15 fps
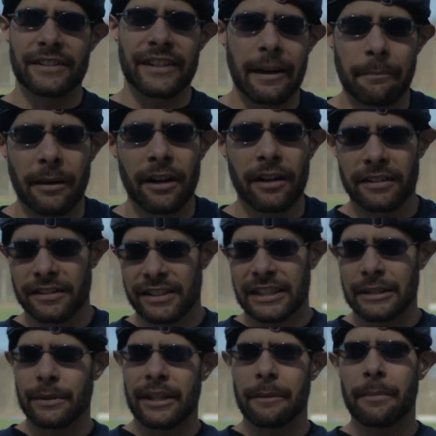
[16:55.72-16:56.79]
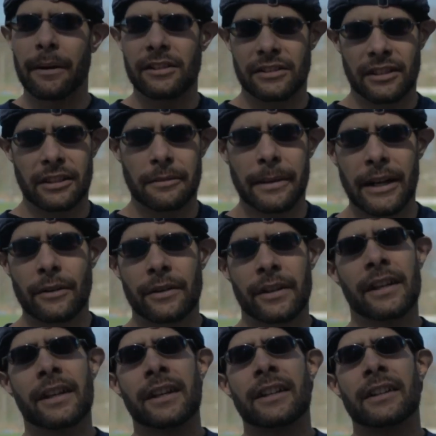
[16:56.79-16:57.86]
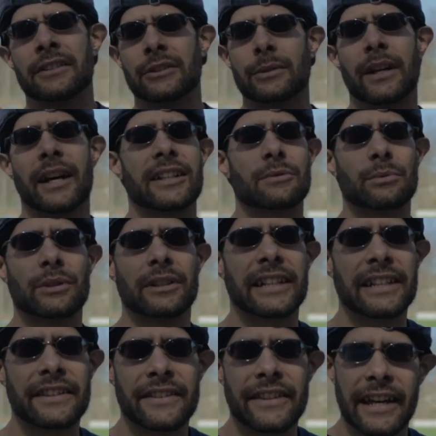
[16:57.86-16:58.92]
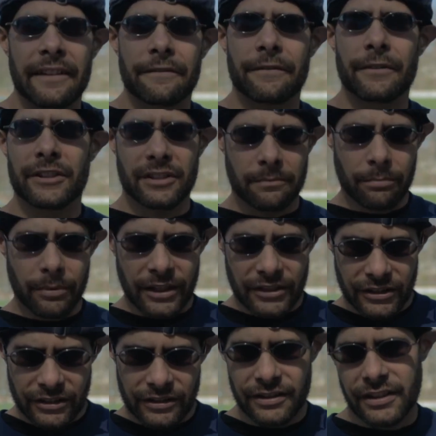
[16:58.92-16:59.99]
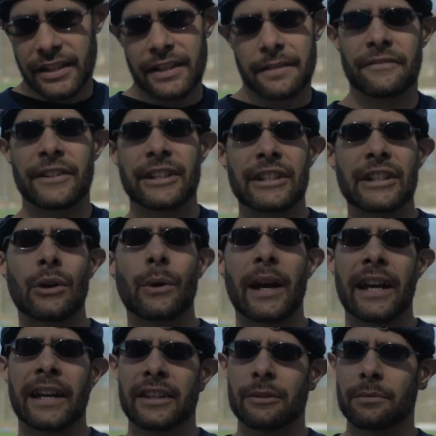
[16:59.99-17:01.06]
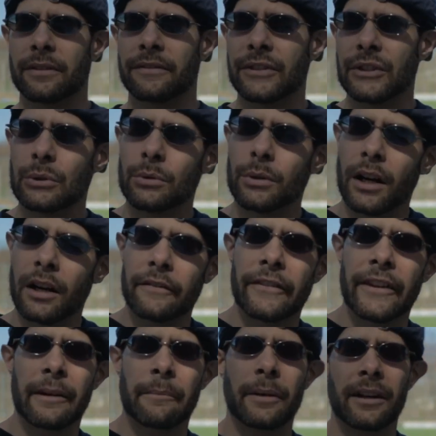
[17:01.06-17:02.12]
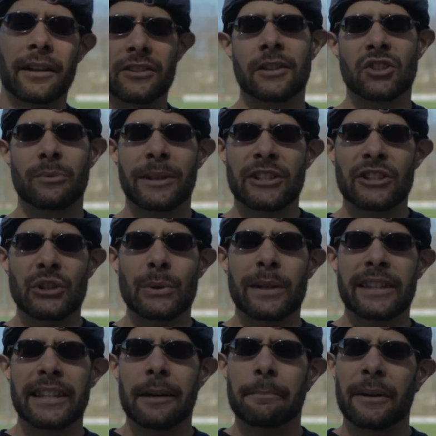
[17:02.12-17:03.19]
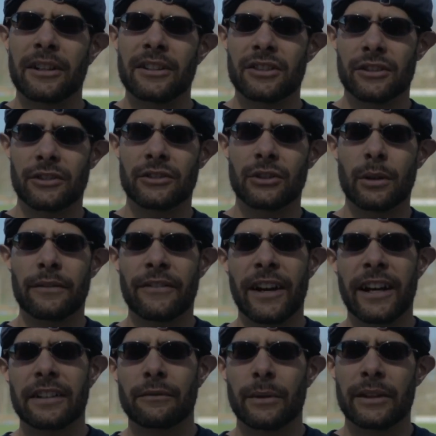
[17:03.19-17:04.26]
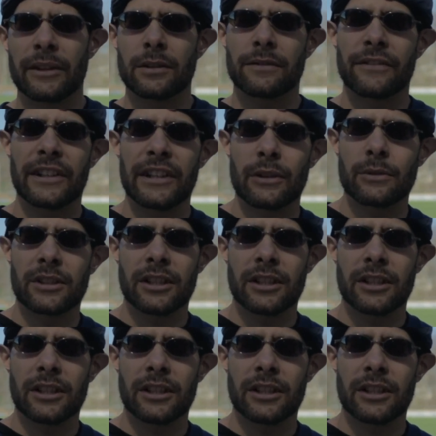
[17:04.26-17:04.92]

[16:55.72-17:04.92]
that ball and see what that ball is all about. You guys will get that first impressions video and the review of that ball. So make sure you hit that bell so you're notified of when those videos